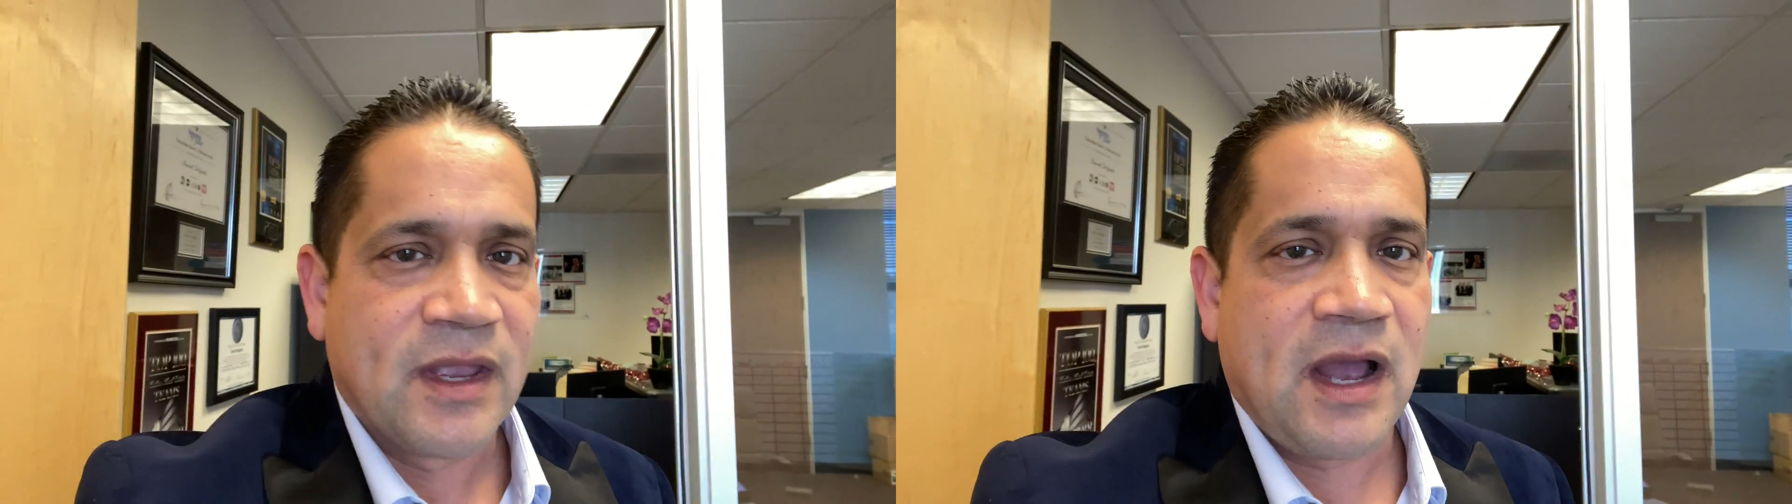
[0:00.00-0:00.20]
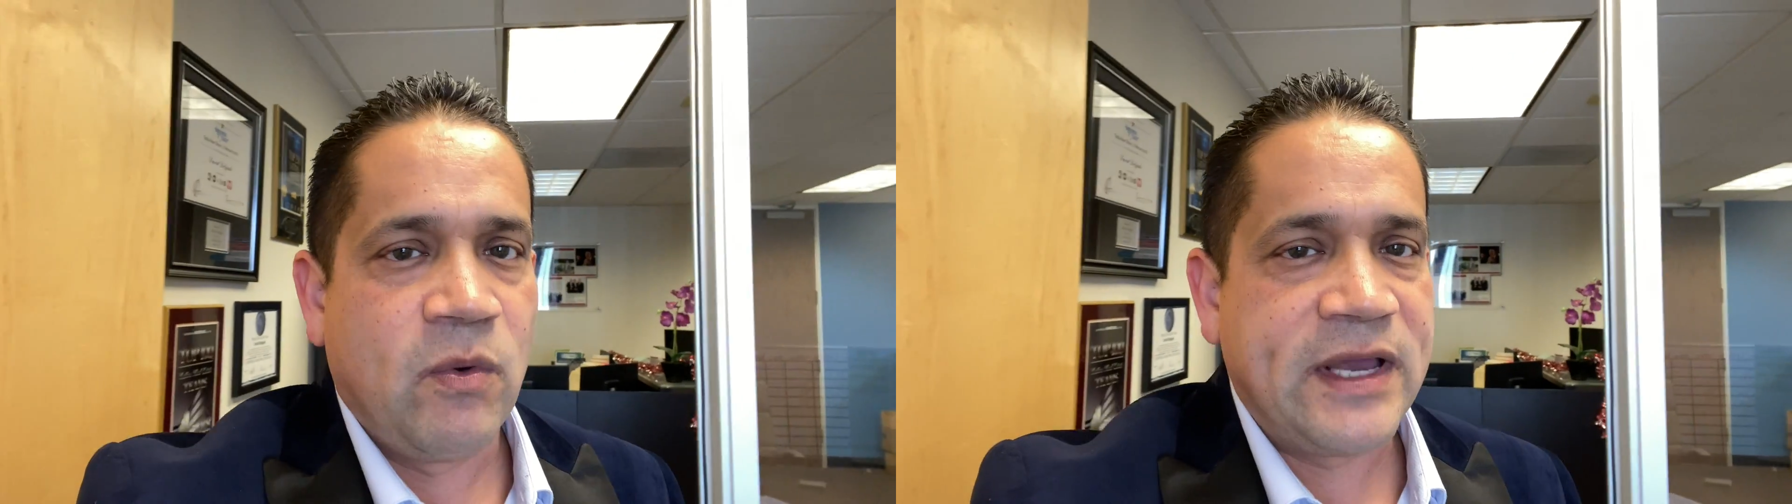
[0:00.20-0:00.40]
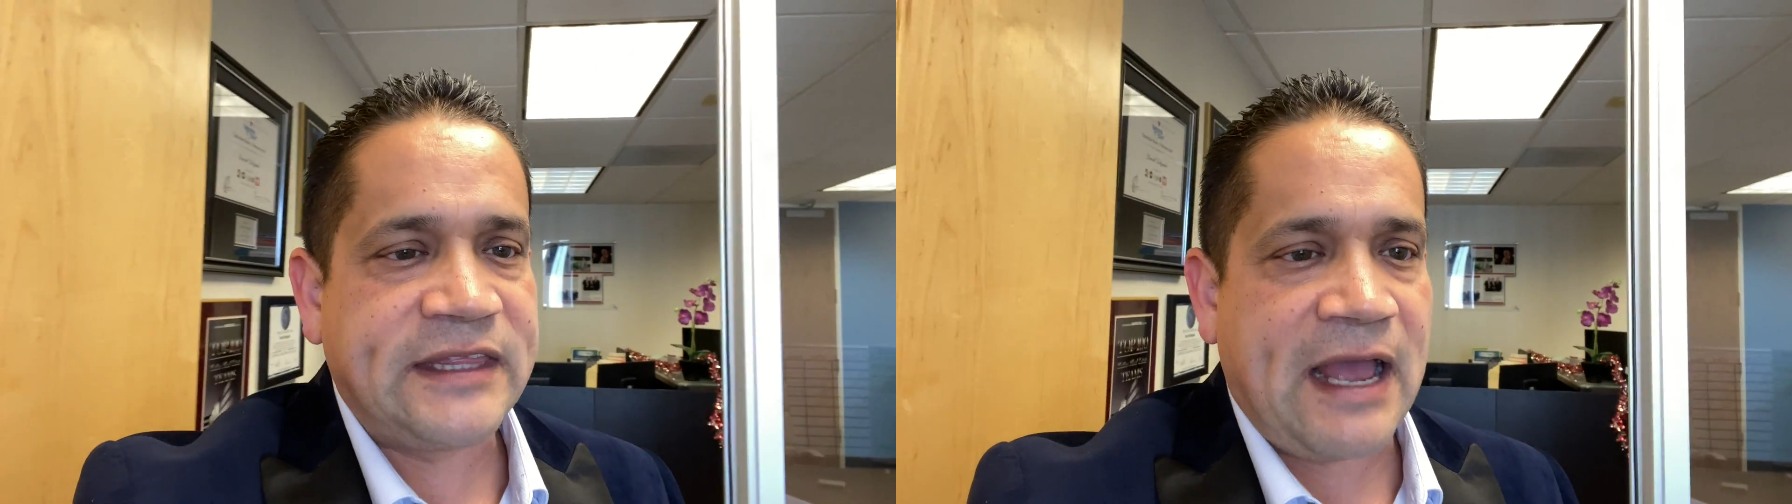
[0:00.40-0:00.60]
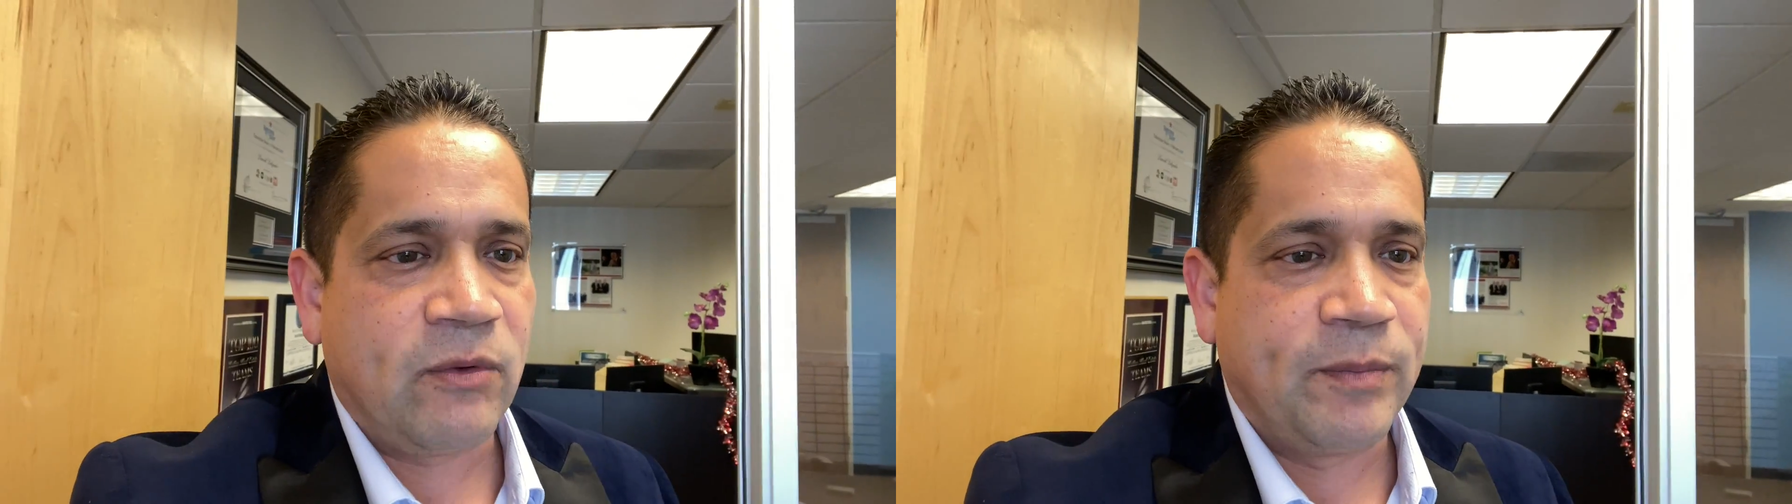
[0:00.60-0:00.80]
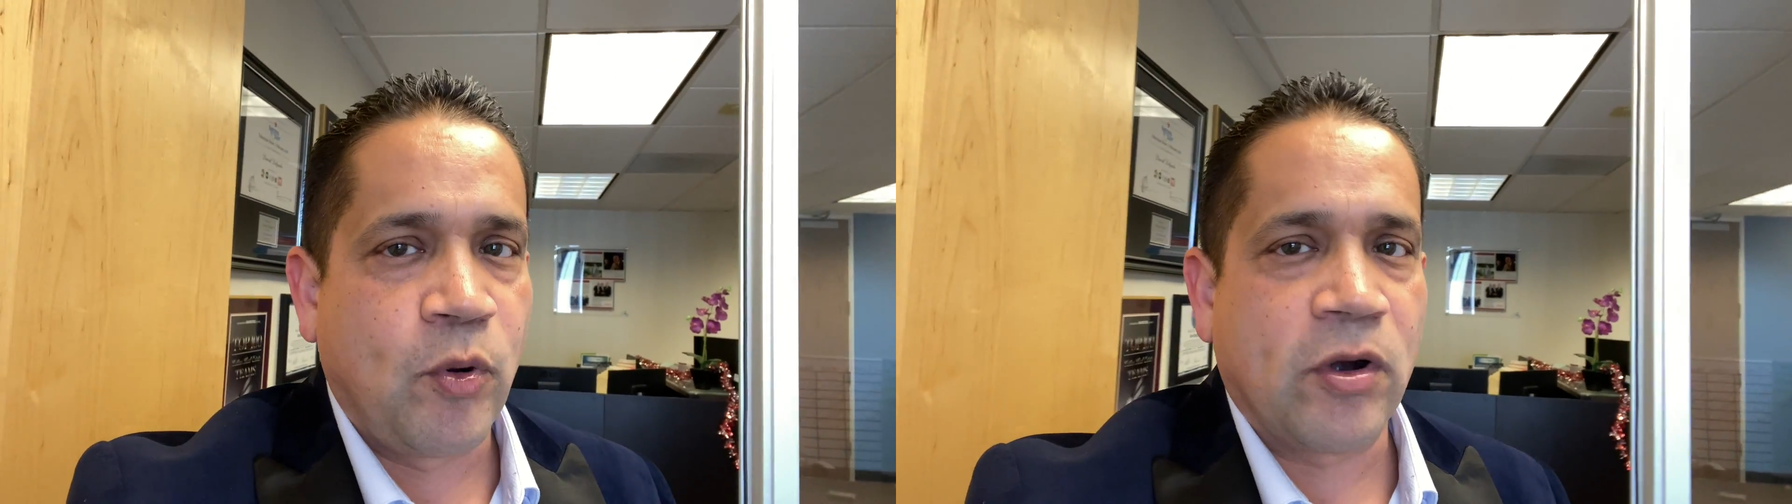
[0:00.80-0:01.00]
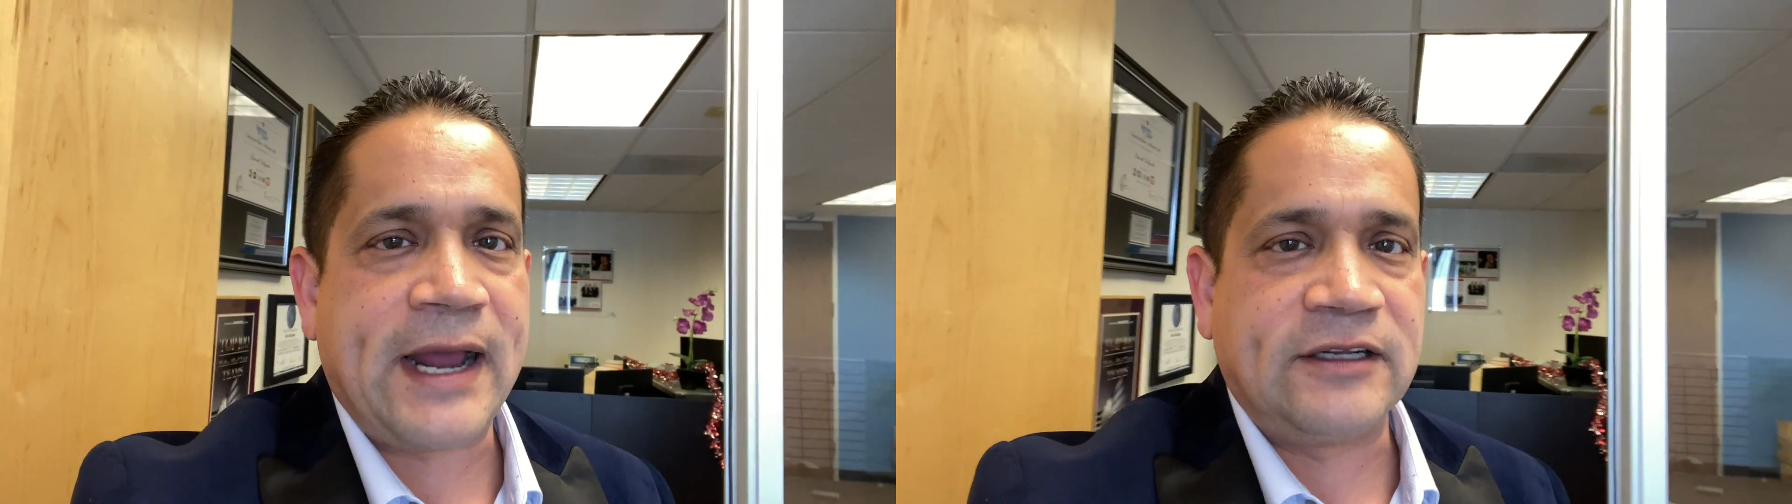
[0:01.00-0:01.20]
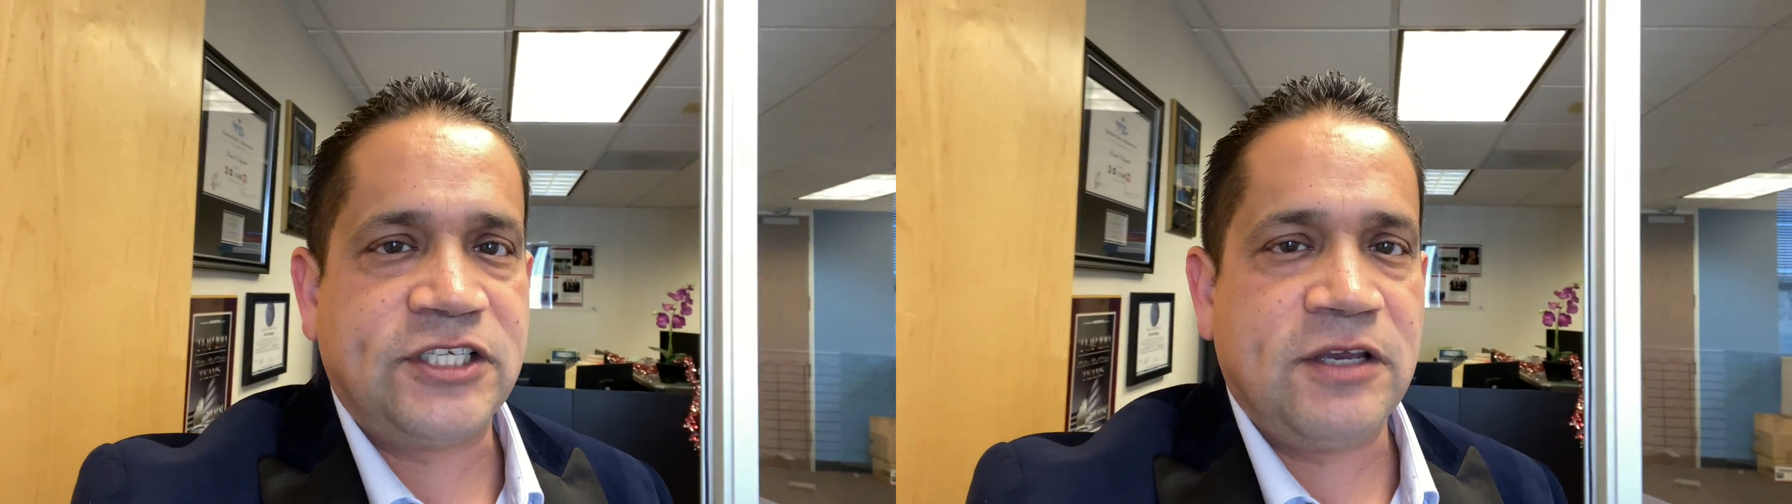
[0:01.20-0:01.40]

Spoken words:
We'll get that report out to